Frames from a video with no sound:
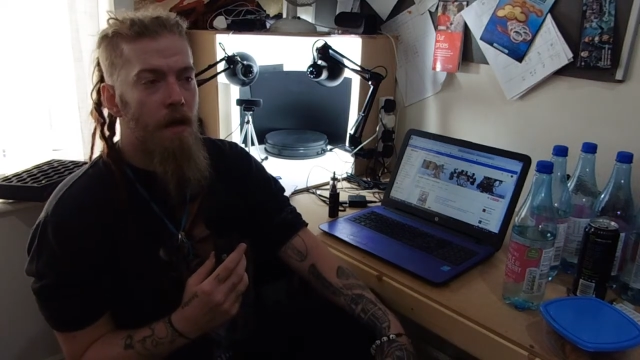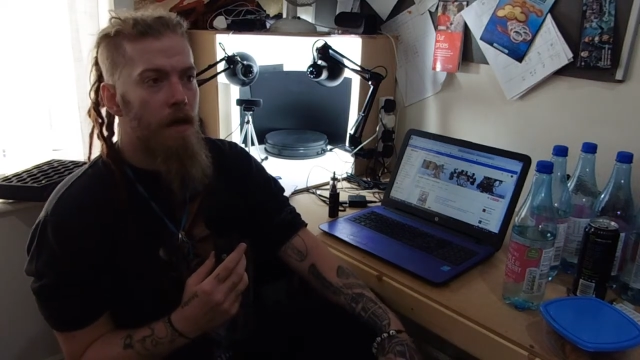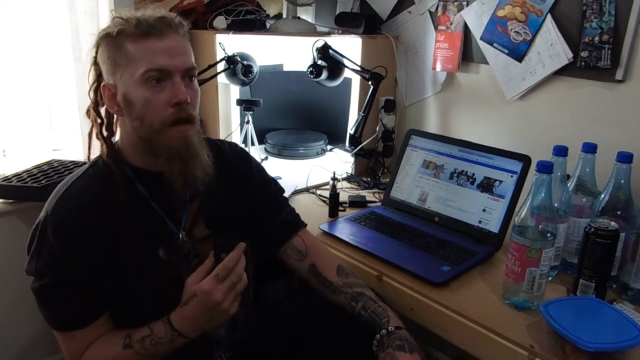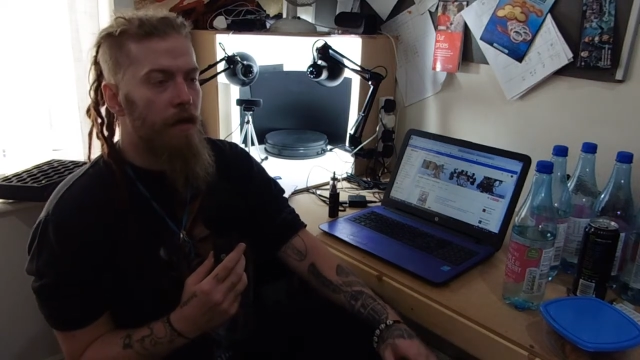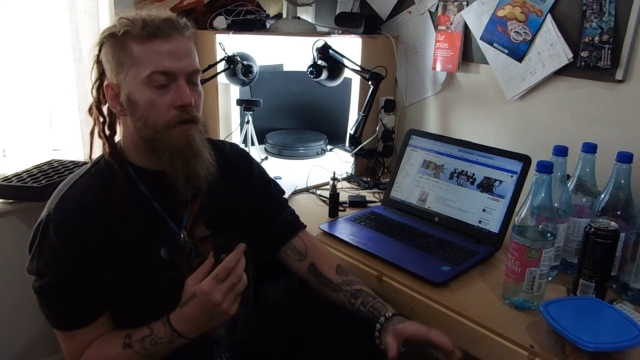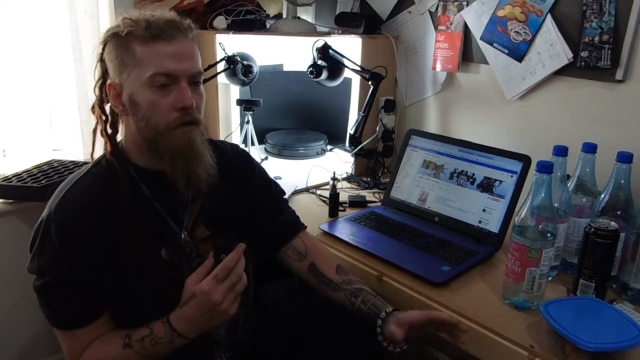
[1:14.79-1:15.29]

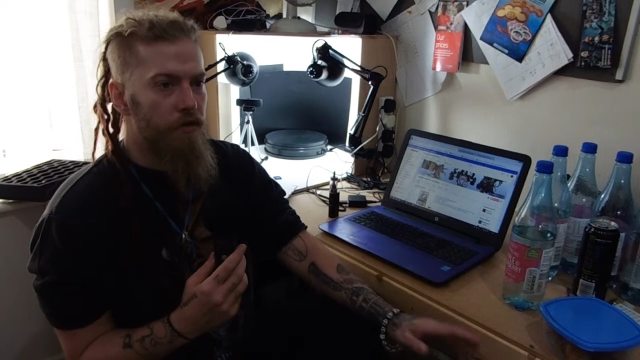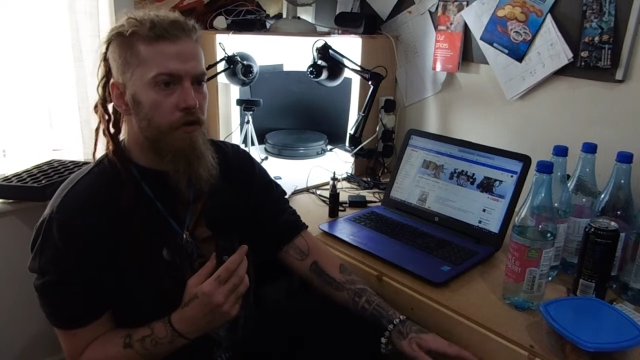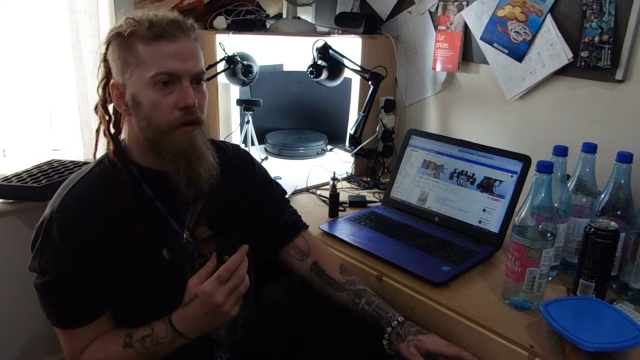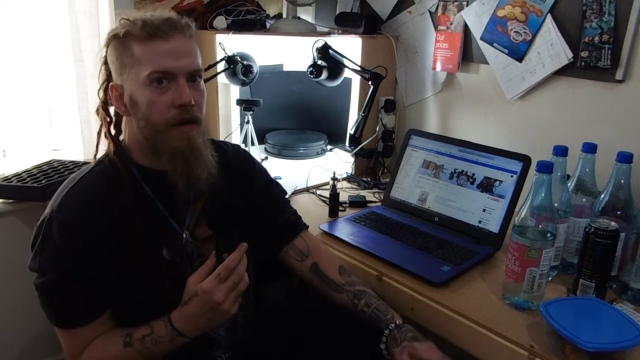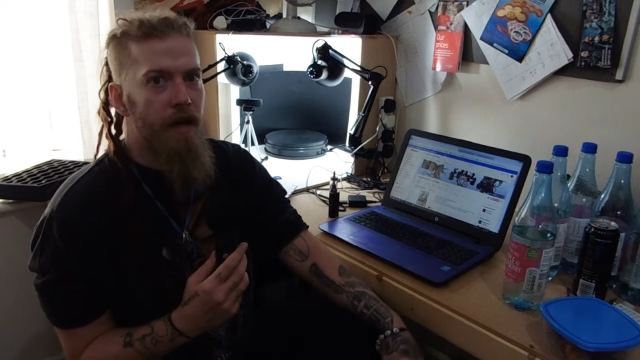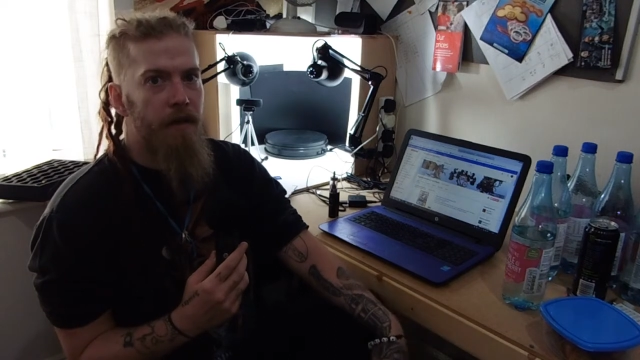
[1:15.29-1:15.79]
And I'm going to show
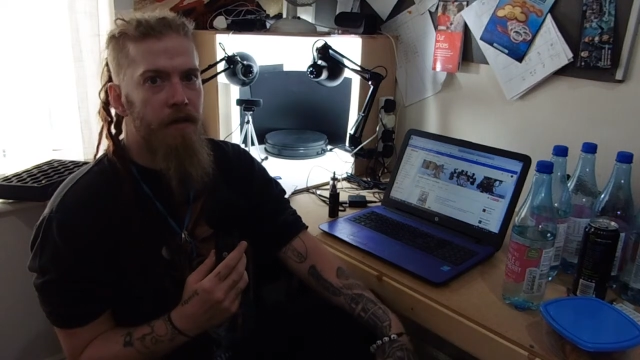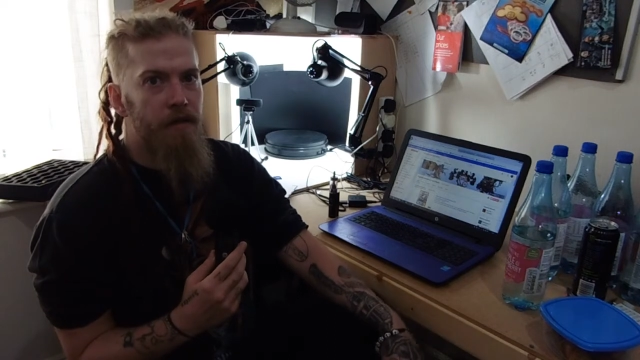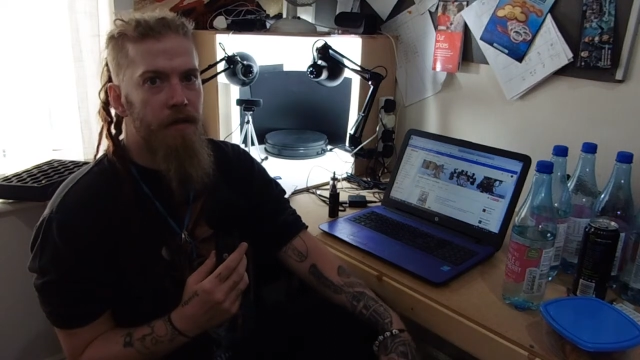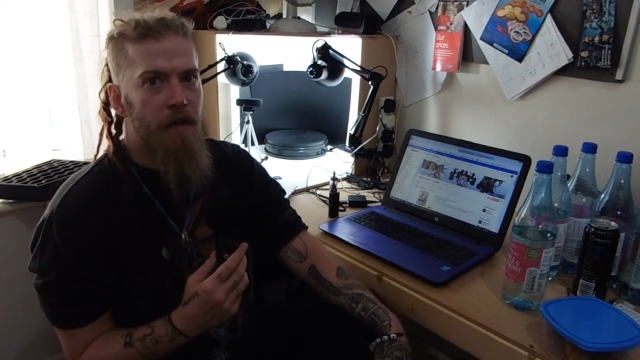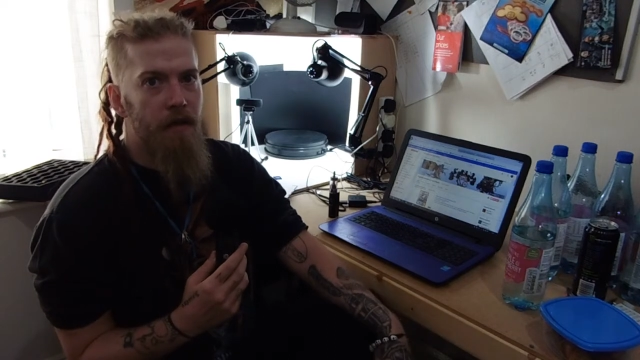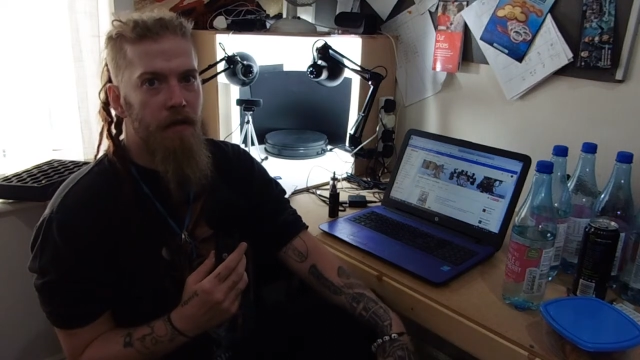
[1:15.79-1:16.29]
you that in a
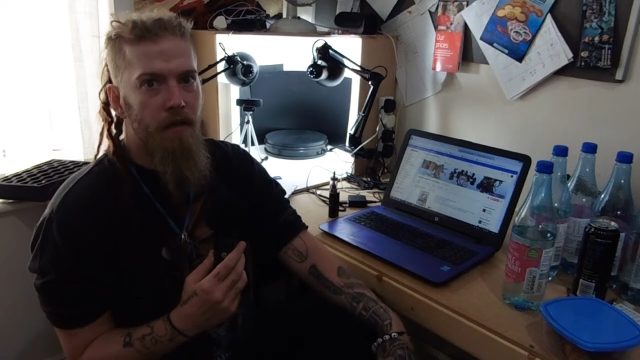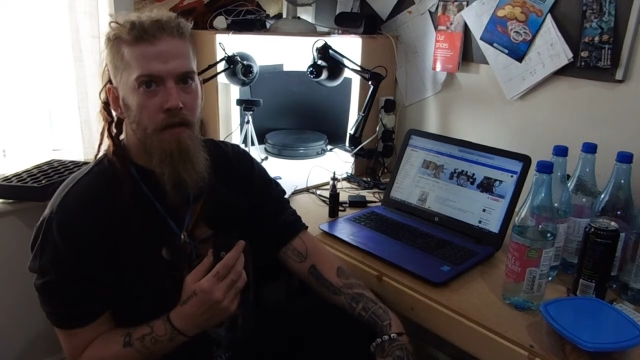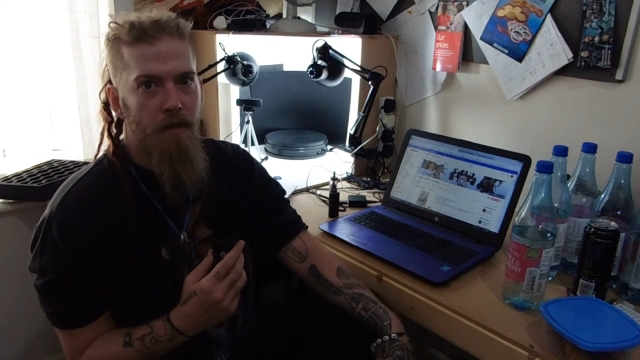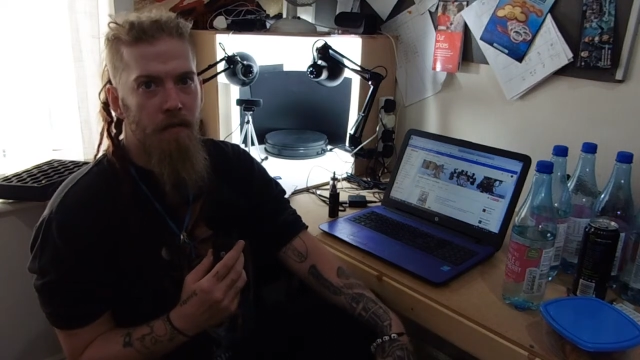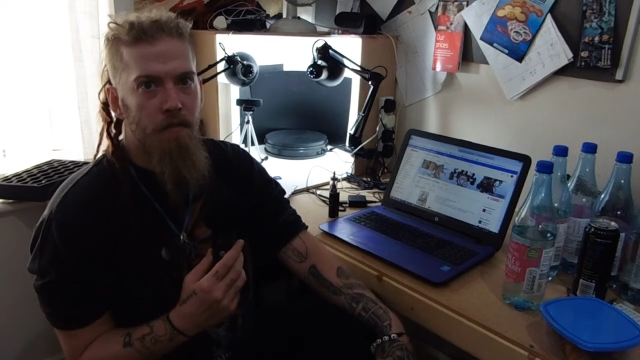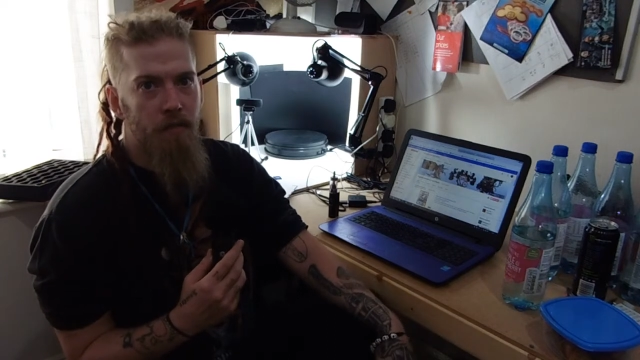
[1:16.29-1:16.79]
sec.
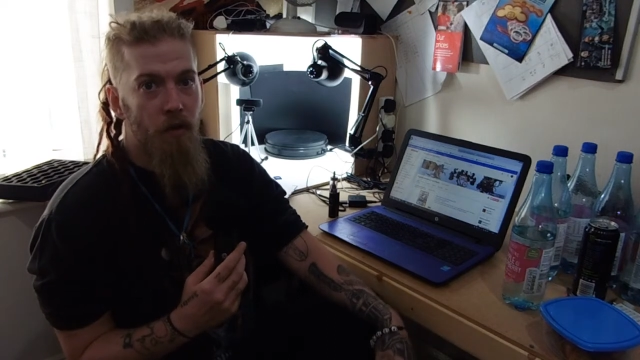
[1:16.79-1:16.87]
Um,